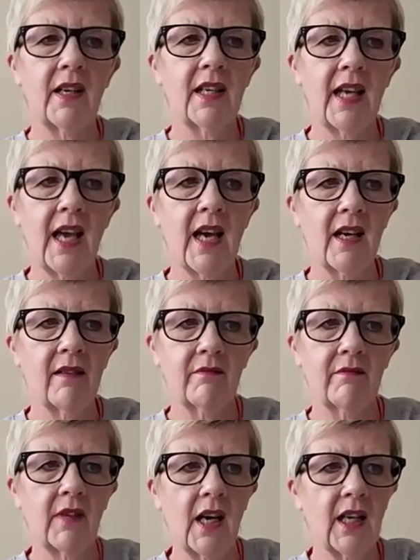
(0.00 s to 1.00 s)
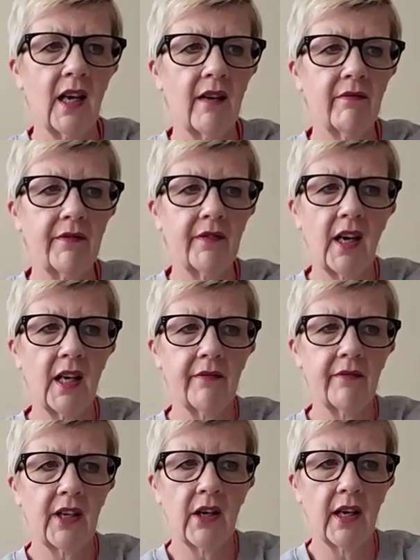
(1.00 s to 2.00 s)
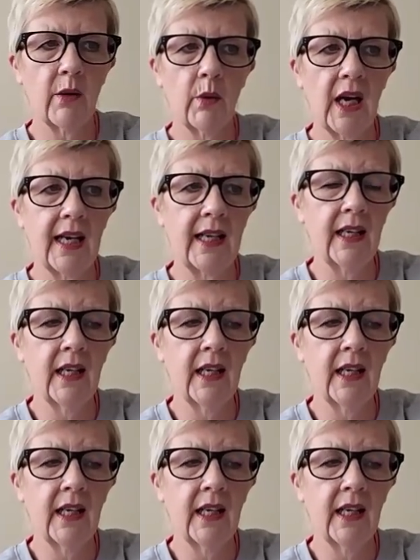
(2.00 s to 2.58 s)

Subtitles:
yeah, I love going away.